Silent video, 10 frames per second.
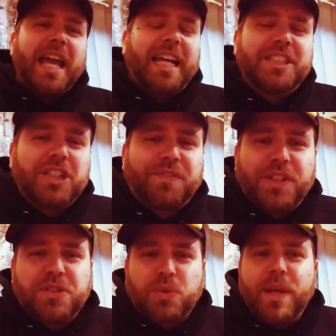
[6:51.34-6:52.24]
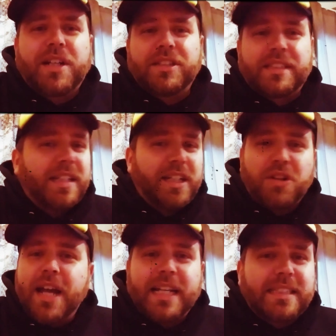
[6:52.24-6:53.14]
And just for you tweakers and
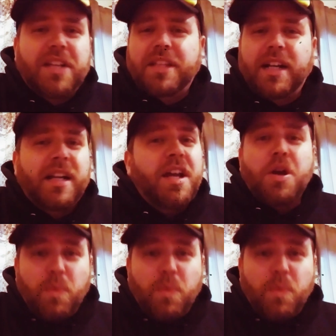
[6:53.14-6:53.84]
crackheads out there,